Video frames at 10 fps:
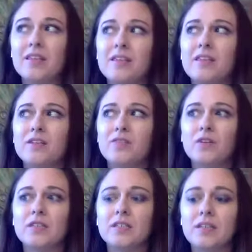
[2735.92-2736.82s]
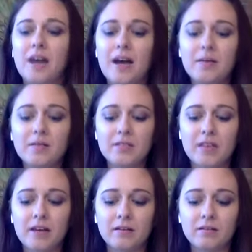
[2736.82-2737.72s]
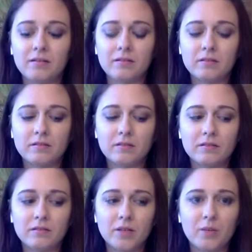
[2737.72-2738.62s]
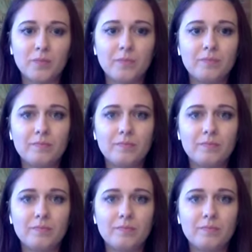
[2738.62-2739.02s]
And then as far as the time scale, you know,